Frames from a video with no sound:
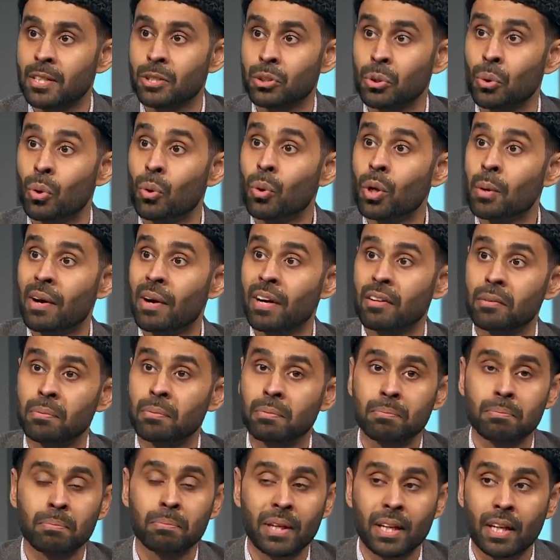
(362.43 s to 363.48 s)
is all about
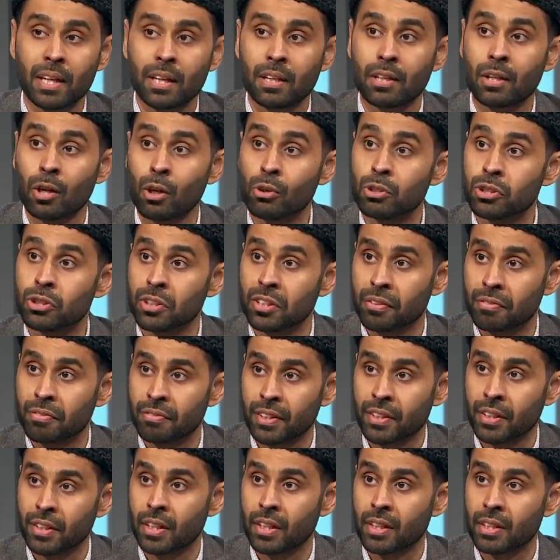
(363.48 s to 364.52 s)
being close to the
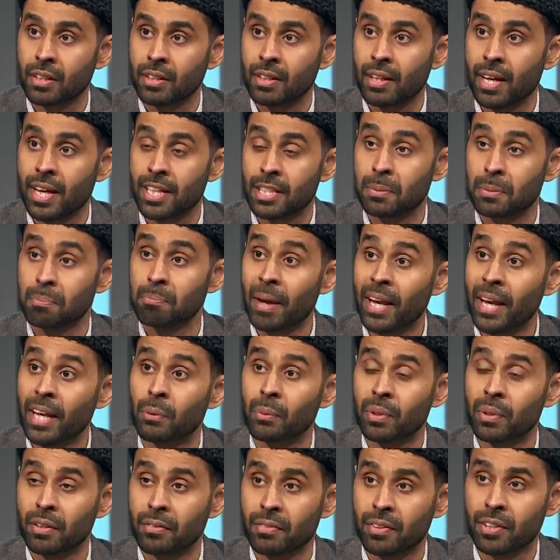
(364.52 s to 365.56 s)
fitrah. It's made
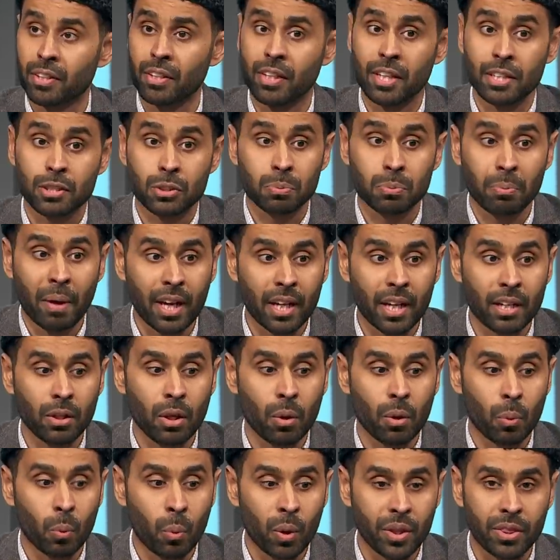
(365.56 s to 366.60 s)
with the fitrah, it's made
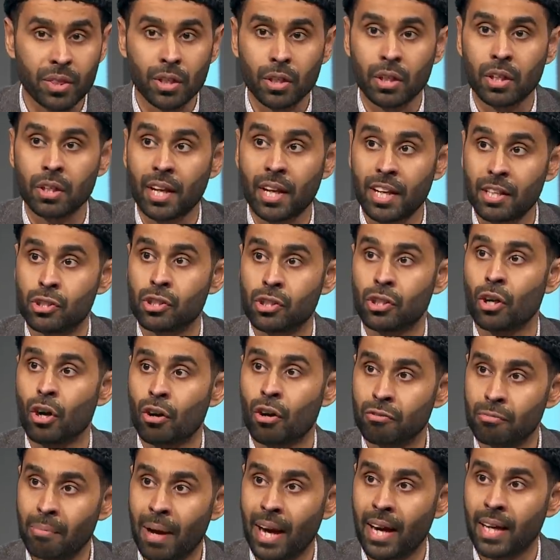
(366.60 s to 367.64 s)
with the nature
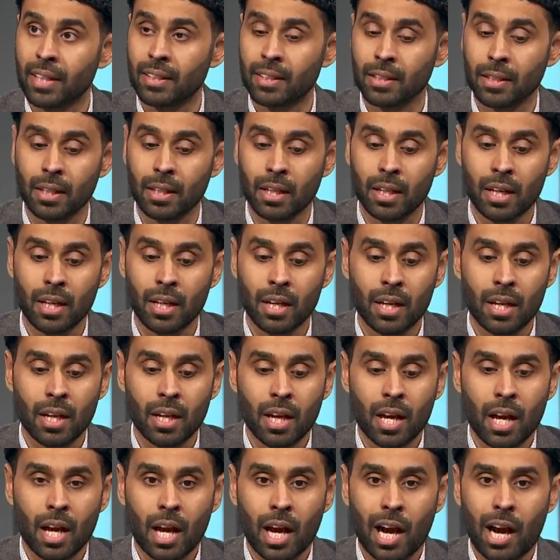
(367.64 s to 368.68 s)
of man.
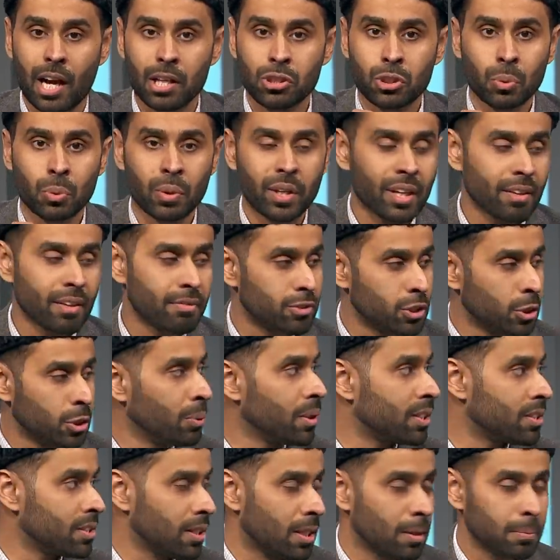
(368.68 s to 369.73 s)
I just want to give two
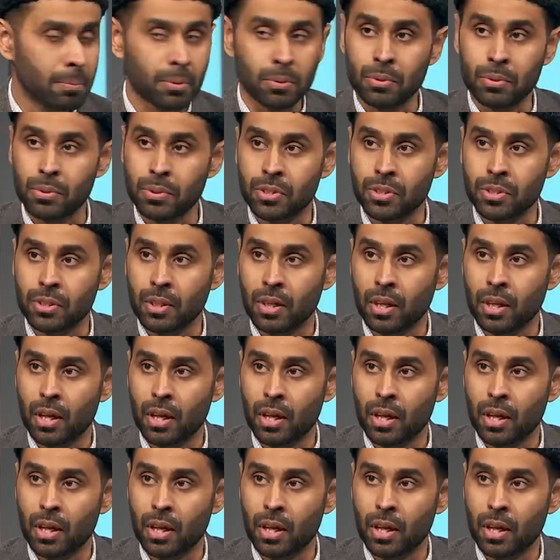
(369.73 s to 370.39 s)
examples